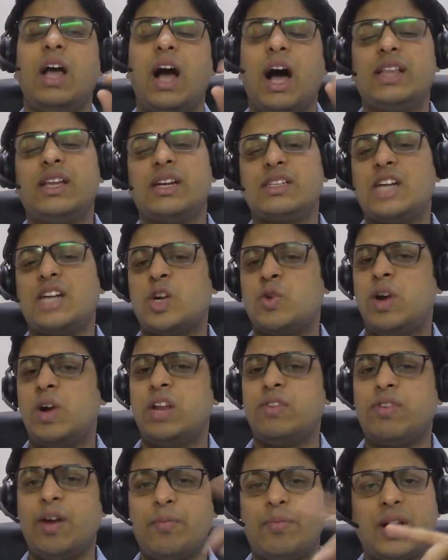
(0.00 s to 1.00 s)
Others are
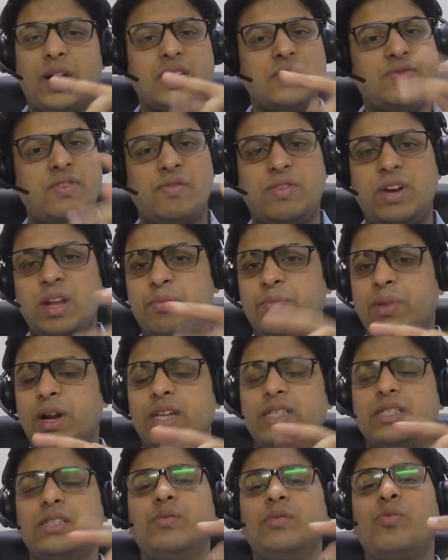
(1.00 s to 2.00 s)
25 plus, 50 plus,